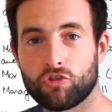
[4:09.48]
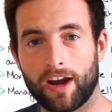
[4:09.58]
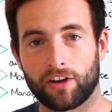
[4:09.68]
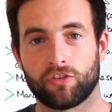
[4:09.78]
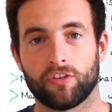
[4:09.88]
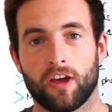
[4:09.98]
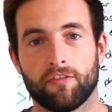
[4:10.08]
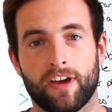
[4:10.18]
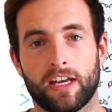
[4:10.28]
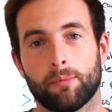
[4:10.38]
traction
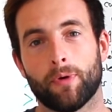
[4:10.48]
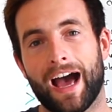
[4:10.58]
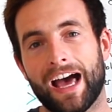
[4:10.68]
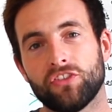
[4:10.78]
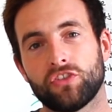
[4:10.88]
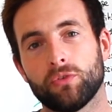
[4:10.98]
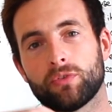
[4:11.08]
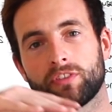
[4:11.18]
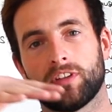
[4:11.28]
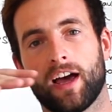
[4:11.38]
available. As you
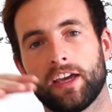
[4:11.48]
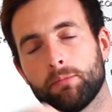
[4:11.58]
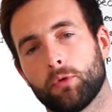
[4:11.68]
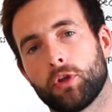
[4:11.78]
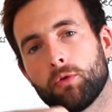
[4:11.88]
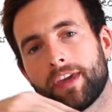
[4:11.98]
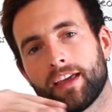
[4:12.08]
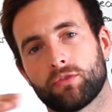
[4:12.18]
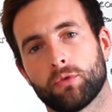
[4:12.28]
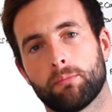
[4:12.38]
slide more, you
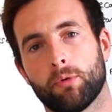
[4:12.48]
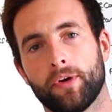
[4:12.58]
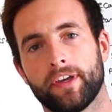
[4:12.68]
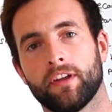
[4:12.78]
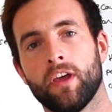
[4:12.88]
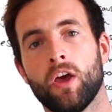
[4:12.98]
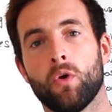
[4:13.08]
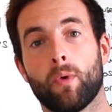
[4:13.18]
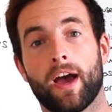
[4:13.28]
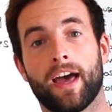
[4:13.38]
get to a point
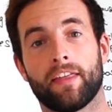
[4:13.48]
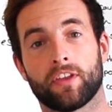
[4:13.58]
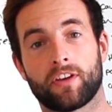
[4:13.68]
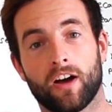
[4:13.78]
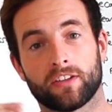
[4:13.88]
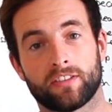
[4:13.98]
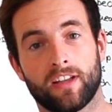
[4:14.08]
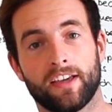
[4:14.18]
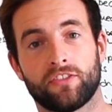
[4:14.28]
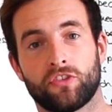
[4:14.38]
where the car
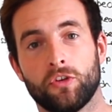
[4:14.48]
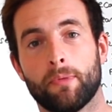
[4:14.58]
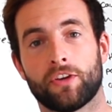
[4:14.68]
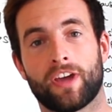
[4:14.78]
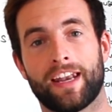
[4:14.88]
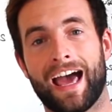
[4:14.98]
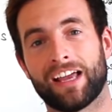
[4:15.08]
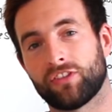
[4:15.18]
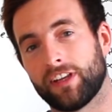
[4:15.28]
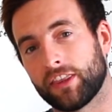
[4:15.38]
slides too much and
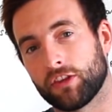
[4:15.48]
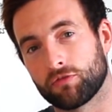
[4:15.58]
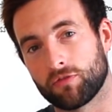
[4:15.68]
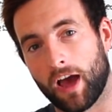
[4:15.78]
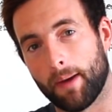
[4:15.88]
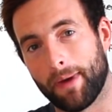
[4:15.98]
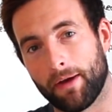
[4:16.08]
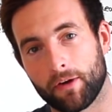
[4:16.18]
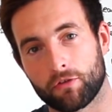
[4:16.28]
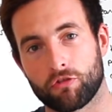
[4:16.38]
actually the
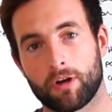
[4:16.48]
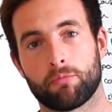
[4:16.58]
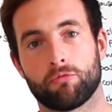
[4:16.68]
amount of grip